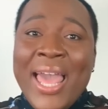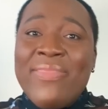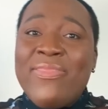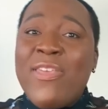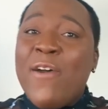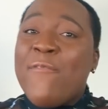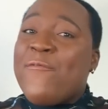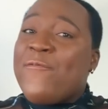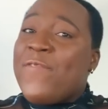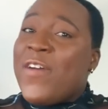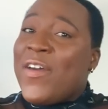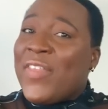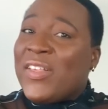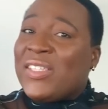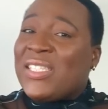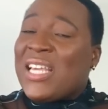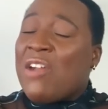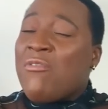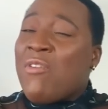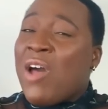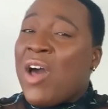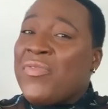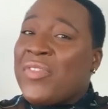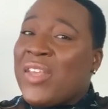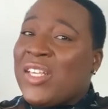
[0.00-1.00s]
the feathers
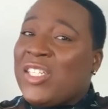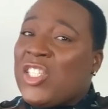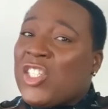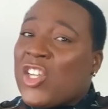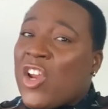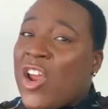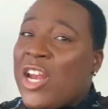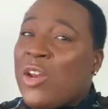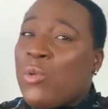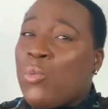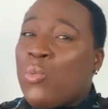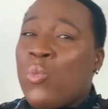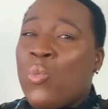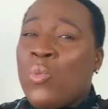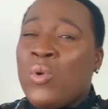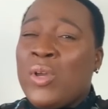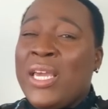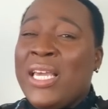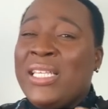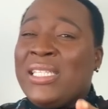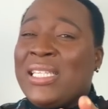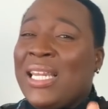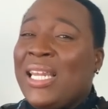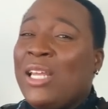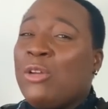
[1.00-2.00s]
around the skirt
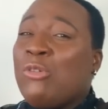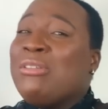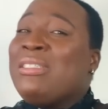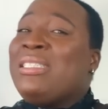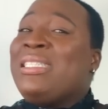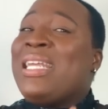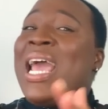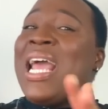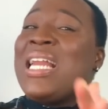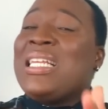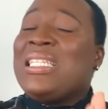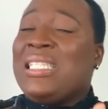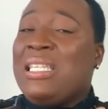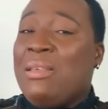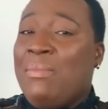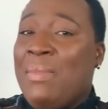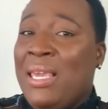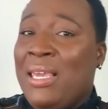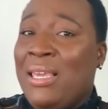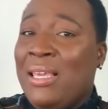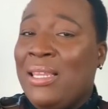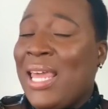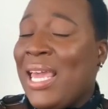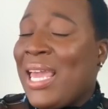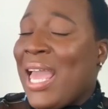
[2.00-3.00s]
is a little dead to me.
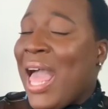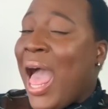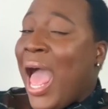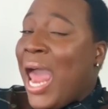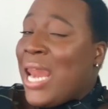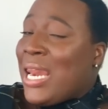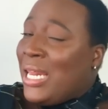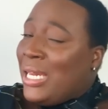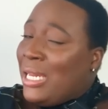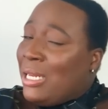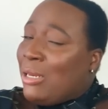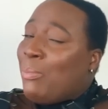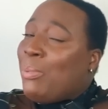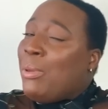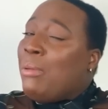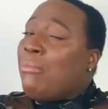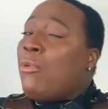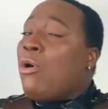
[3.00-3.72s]
Like, add a little bit